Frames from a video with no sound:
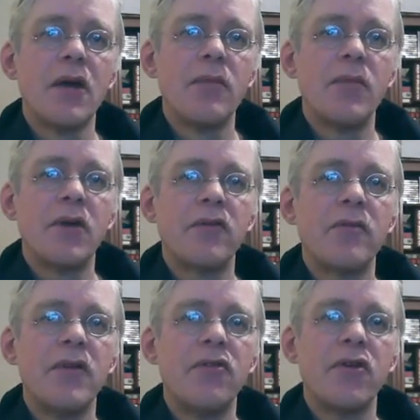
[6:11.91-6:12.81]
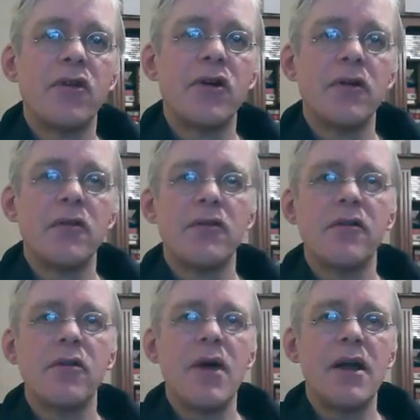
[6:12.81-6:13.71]
because it means you can
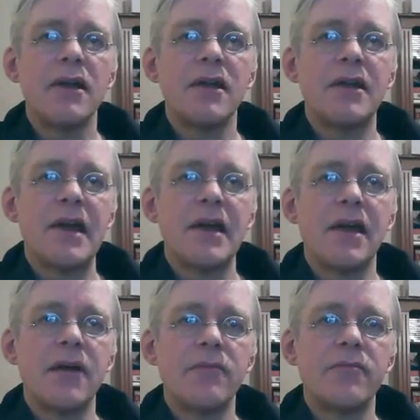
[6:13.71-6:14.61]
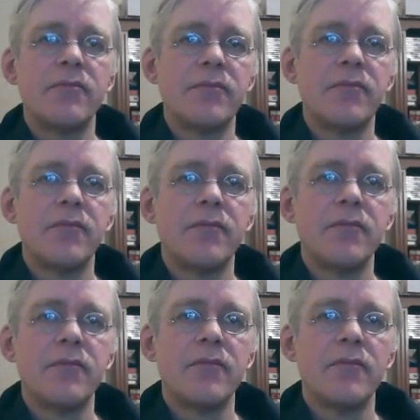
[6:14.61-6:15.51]
directly deaden it
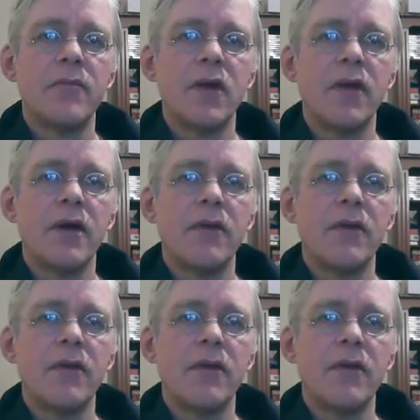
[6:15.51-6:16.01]
like that.